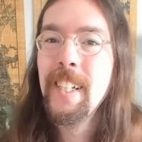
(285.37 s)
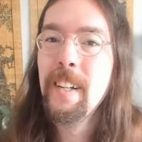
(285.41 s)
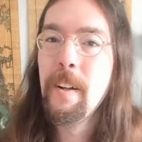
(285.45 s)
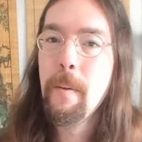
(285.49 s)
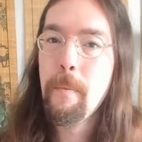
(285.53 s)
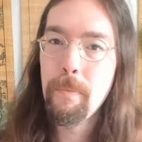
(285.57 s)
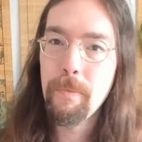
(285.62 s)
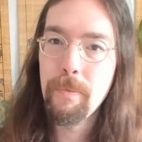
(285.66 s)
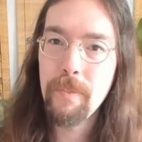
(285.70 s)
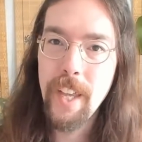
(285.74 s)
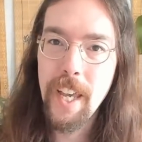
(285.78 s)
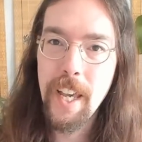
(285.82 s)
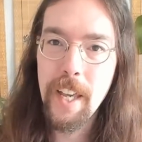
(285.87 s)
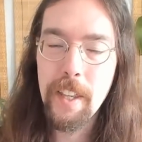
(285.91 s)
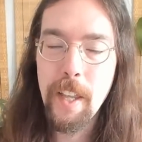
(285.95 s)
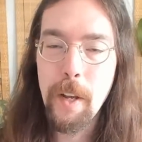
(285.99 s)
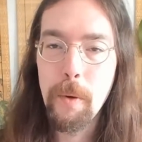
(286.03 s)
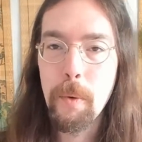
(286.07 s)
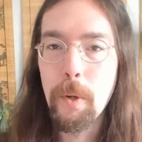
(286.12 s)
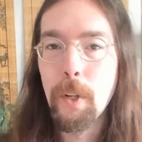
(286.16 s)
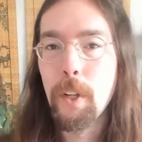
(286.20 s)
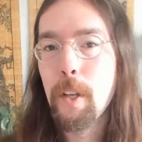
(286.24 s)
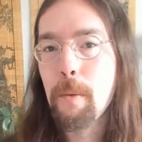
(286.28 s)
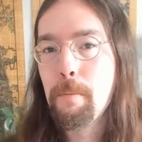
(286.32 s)
they, they
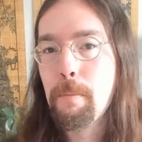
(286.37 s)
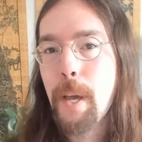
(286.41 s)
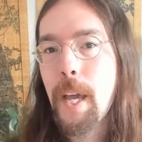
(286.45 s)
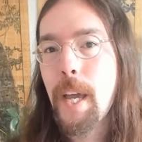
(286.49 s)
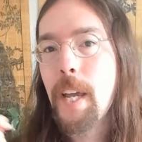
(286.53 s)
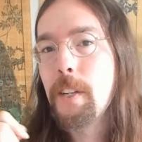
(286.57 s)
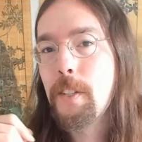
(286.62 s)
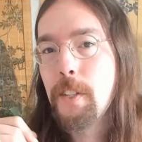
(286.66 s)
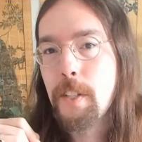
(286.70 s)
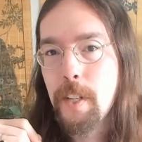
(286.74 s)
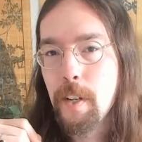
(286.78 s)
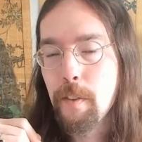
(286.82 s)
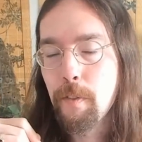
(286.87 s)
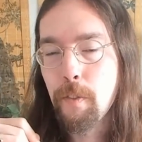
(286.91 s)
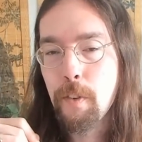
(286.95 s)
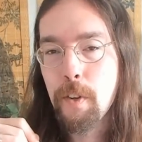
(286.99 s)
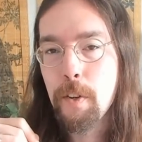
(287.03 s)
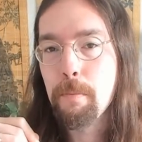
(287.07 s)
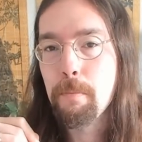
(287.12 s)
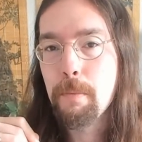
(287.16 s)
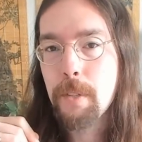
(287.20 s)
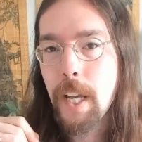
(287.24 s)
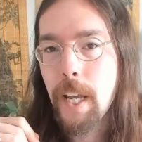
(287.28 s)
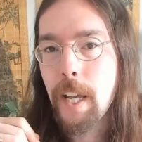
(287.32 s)
really paint a
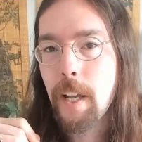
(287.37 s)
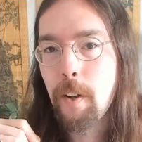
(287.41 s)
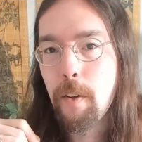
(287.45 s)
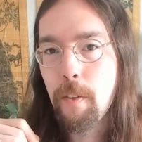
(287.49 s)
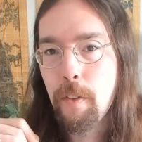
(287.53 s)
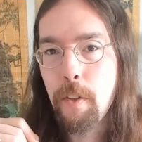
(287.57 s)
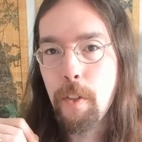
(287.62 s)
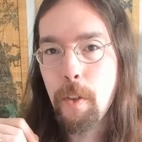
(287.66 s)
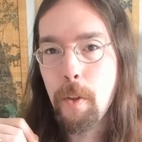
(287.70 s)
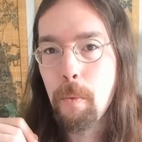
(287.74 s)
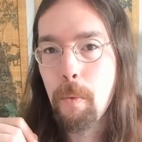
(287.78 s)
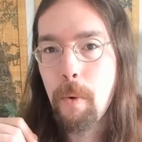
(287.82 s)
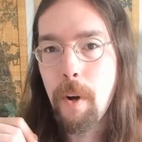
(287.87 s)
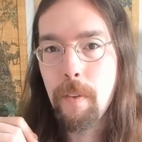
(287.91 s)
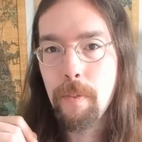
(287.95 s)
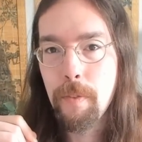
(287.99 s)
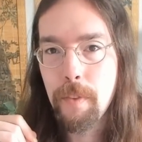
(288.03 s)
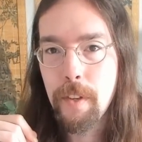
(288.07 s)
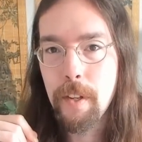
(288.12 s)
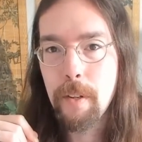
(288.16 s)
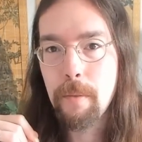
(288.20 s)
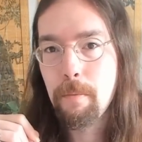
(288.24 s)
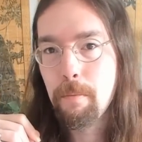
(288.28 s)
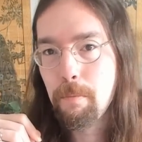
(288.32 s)
different tale than the
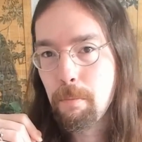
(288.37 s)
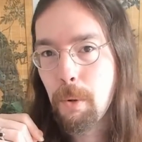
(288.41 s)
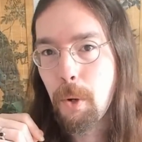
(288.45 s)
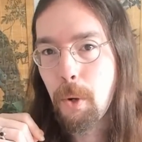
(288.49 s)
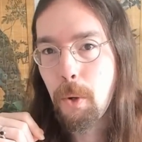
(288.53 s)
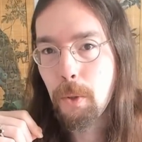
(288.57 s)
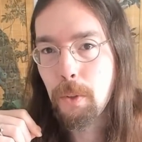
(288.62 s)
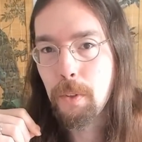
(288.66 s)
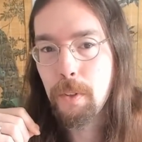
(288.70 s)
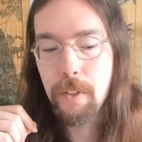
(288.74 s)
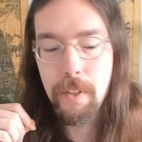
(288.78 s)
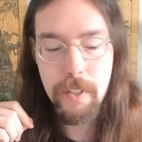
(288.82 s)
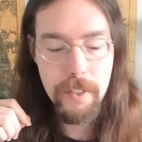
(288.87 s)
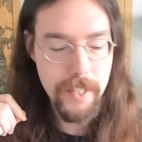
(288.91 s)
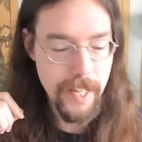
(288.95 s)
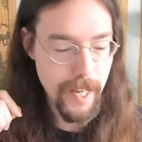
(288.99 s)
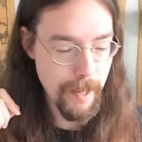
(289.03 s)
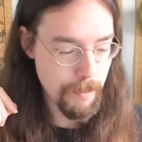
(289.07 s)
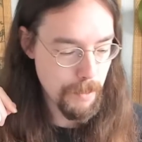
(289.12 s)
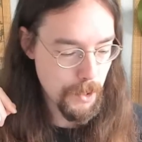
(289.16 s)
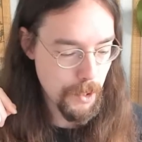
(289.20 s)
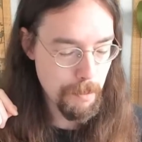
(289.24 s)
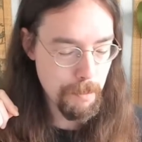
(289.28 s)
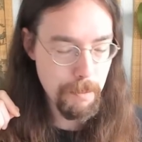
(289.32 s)
one that Bolton
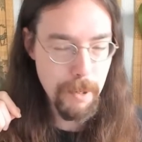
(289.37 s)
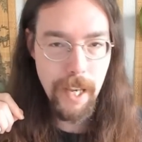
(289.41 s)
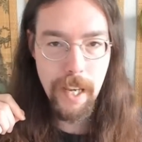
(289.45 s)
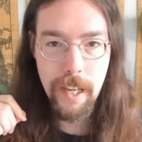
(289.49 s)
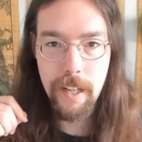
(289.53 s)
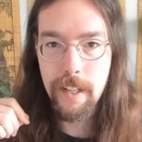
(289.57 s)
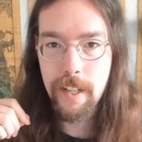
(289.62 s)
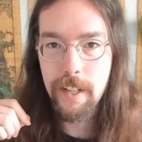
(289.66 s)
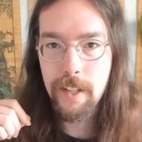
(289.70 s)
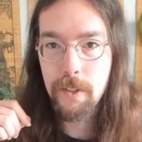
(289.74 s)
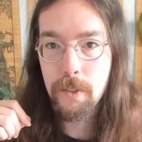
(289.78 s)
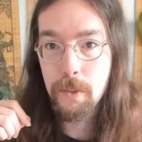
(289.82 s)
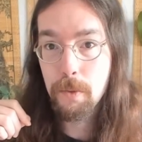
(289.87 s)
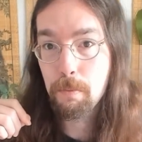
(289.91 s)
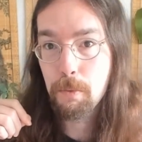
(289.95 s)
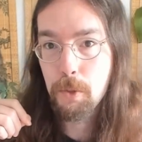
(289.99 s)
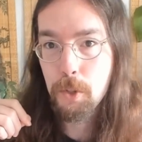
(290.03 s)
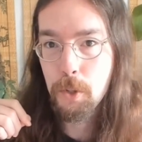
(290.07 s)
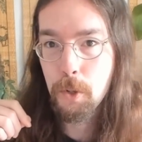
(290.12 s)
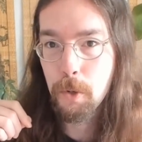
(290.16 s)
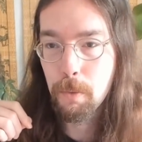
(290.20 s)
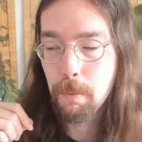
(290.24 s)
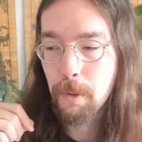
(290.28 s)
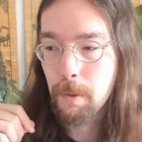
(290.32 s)
attempts to paint in his
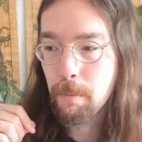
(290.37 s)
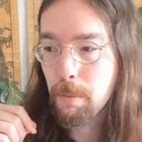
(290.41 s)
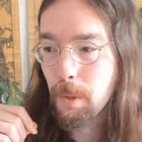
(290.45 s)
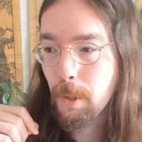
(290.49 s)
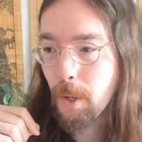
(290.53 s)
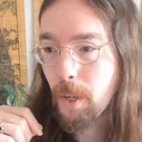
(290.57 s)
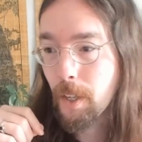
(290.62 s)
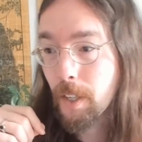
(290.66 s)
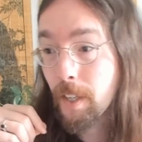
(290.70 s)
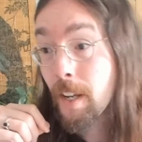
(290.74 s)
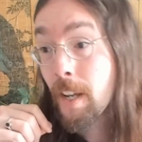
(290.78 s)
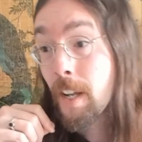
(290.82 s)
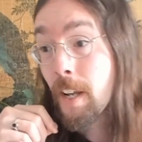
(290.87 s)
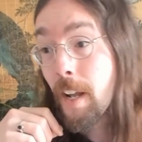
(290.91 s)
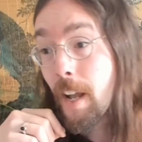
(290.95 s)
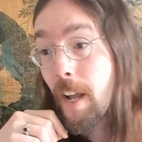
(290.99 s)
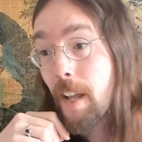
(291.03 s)
stupid book.